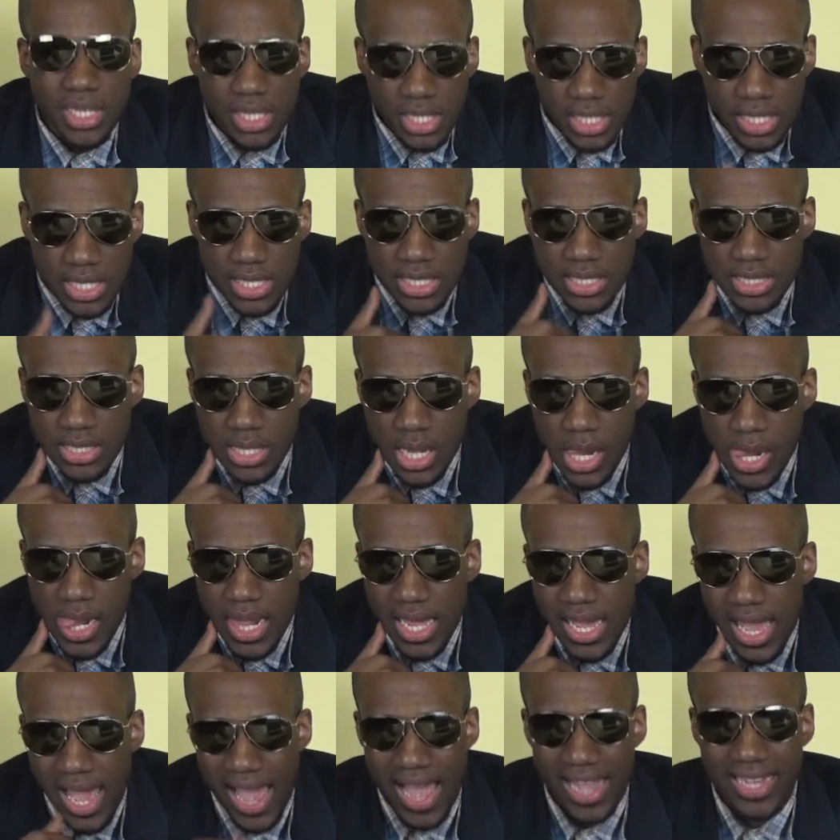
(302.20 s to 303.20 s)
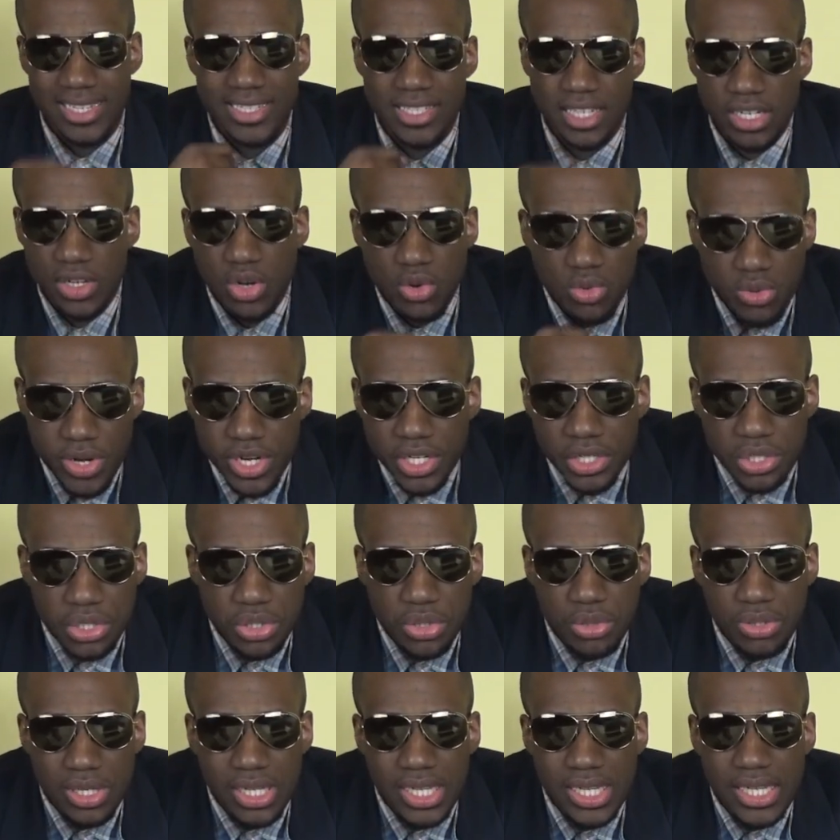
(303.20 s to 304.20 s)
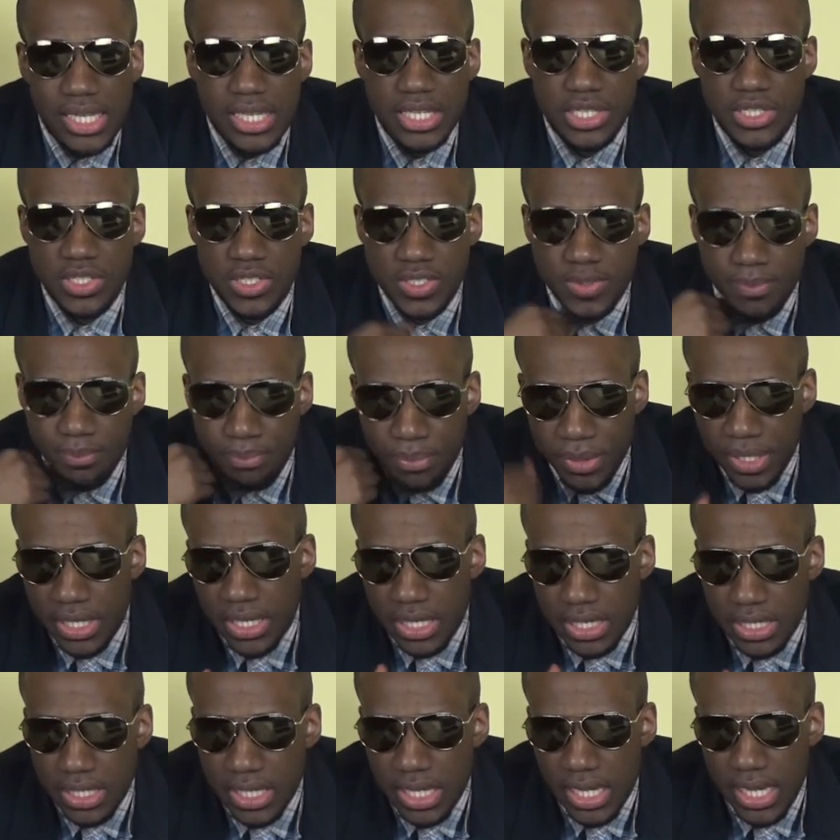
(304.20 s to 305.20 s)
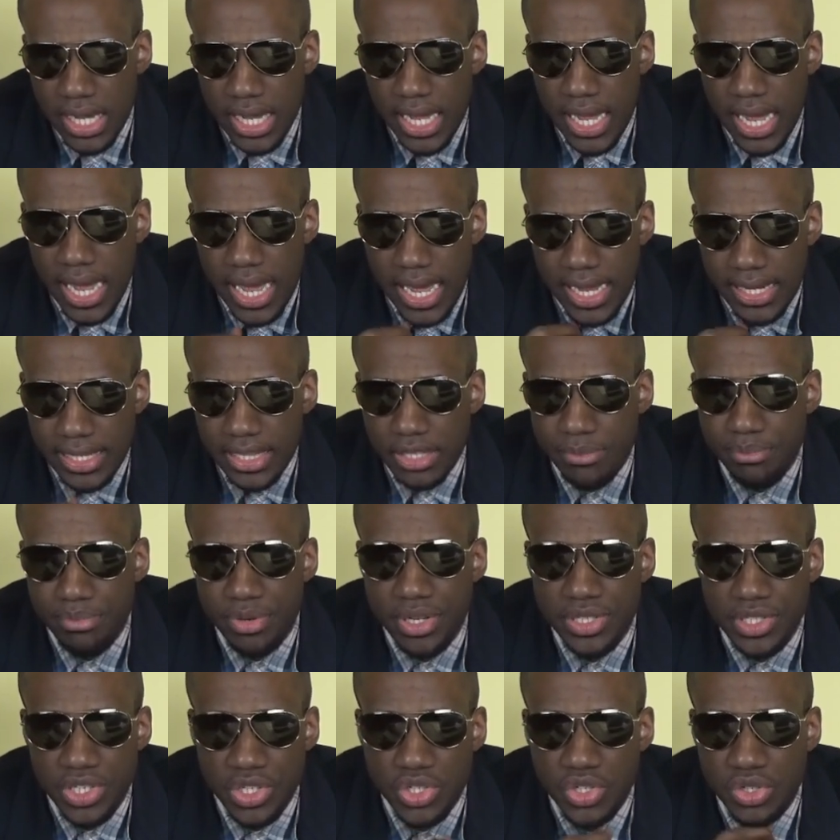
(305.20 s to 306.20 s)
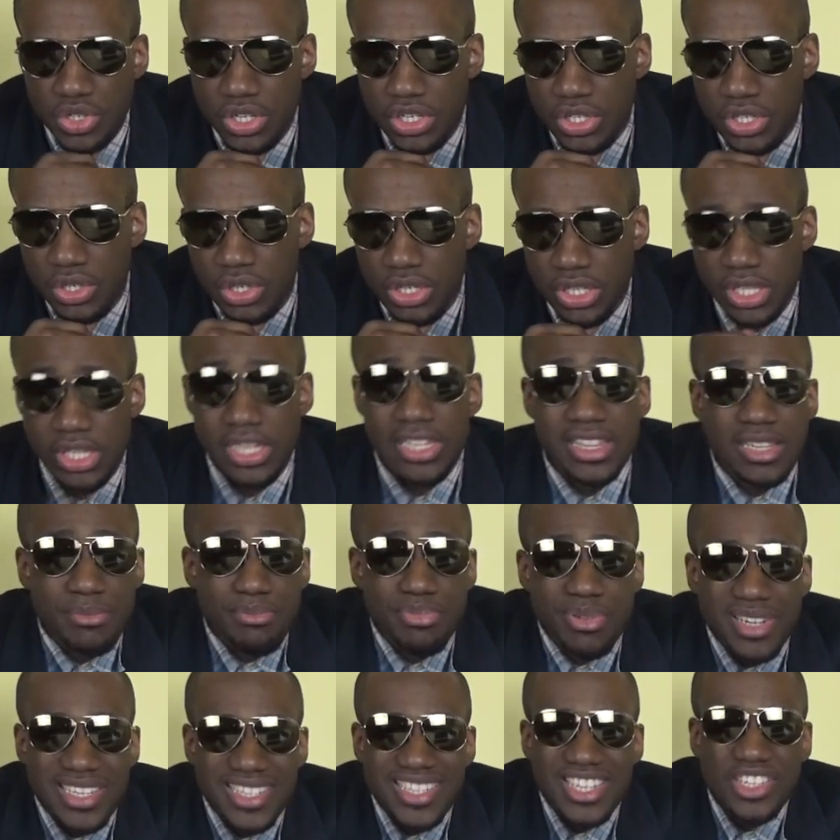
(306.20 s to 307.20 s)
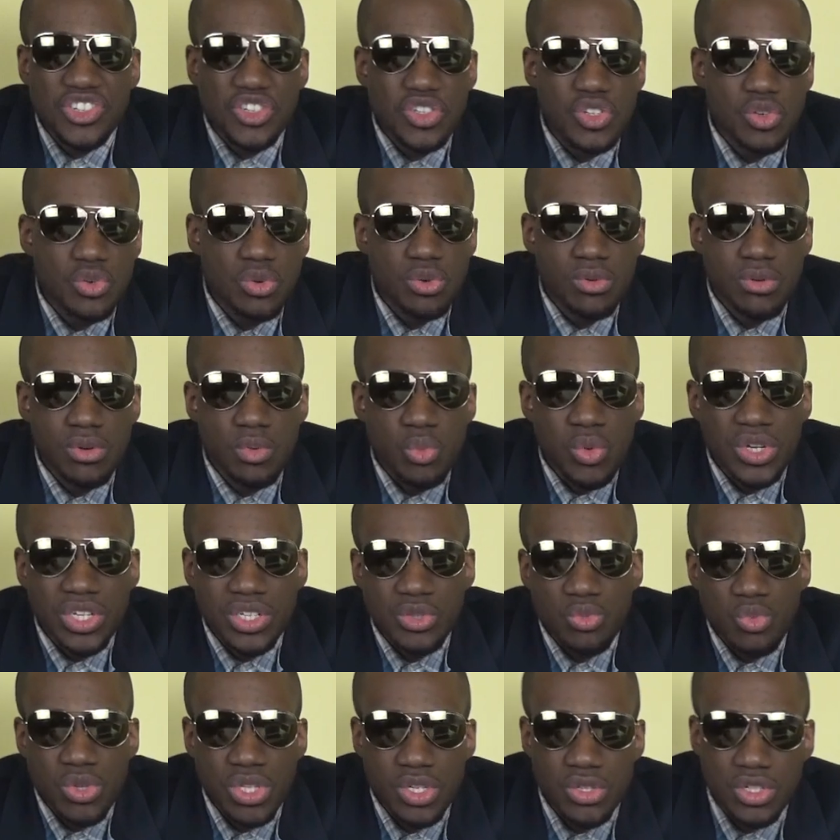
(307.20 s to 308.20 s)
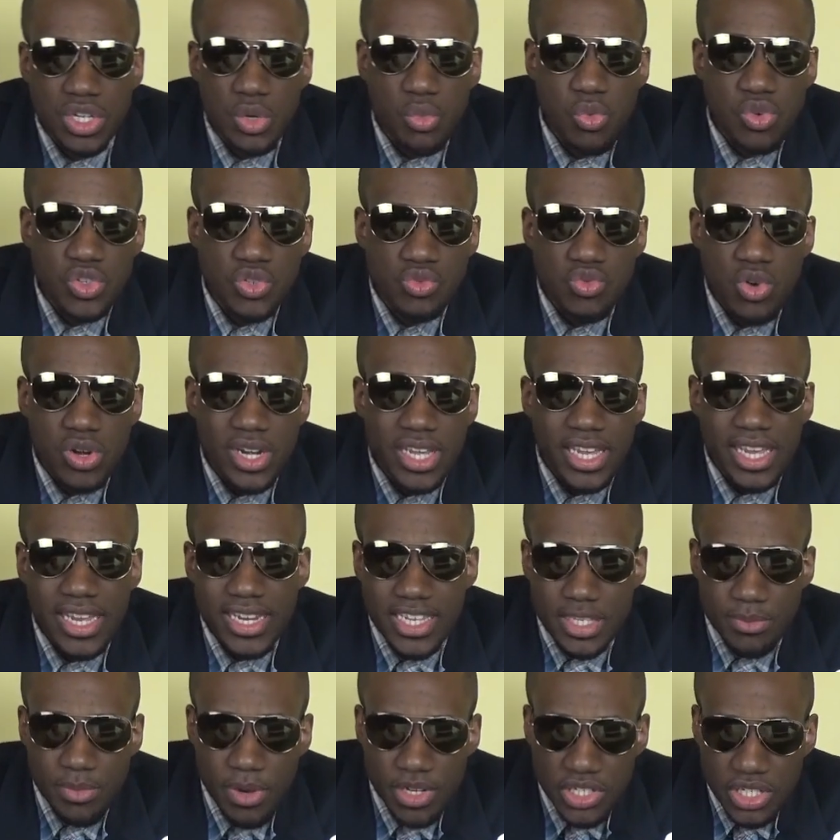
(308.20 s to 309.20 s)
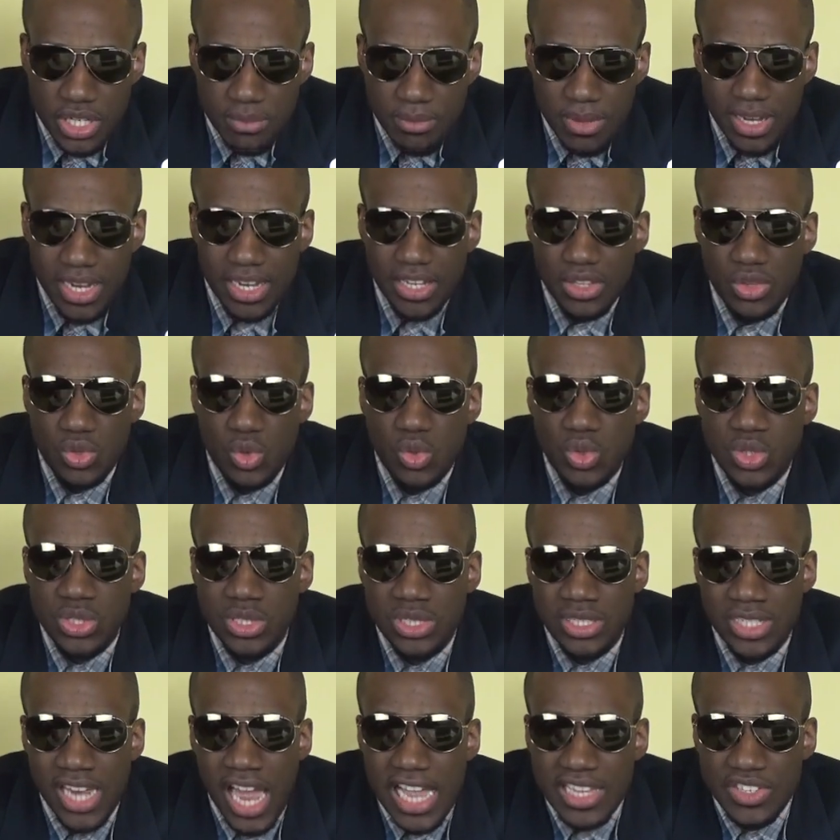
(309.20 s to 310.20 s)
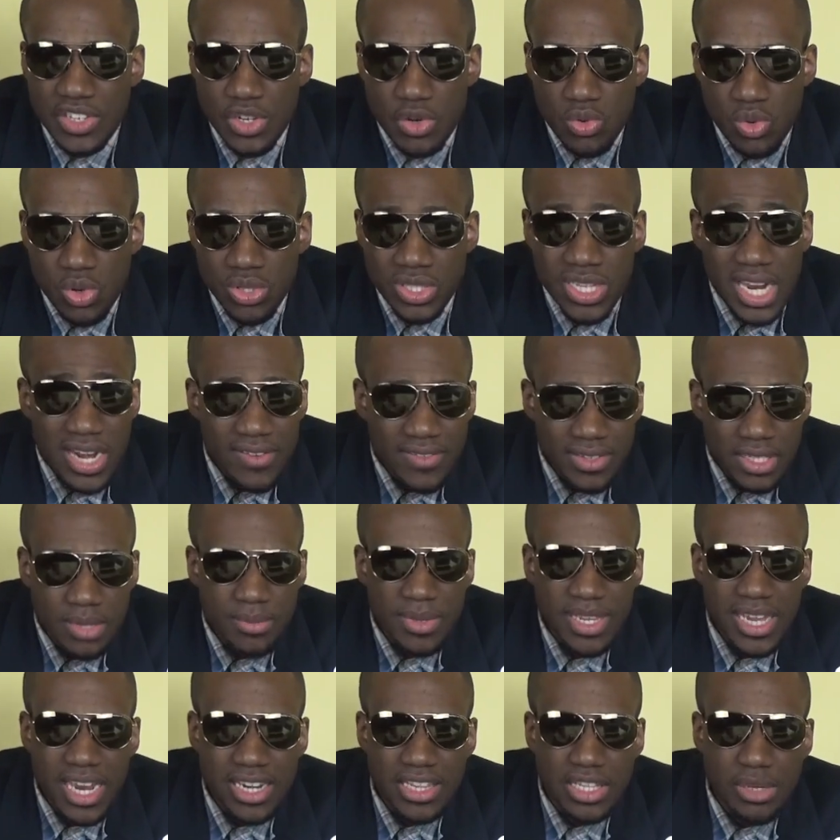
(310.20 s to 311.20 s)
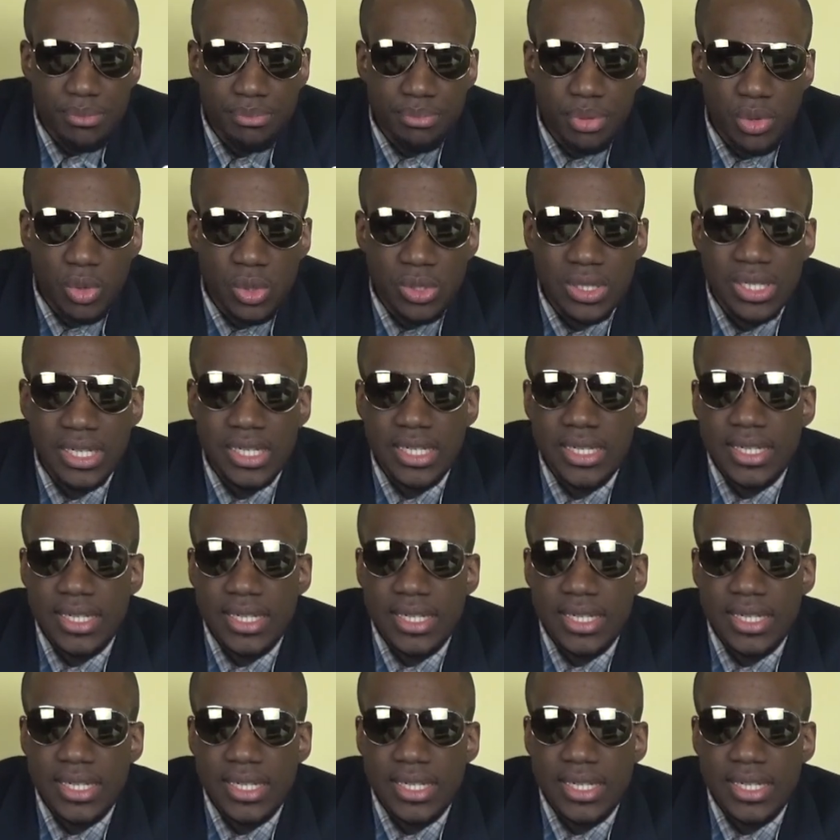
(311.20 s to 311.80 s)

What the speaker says: His acceleration, his speed, and the precision with which he was running in, especially making those darting runs. Every time he had the ball,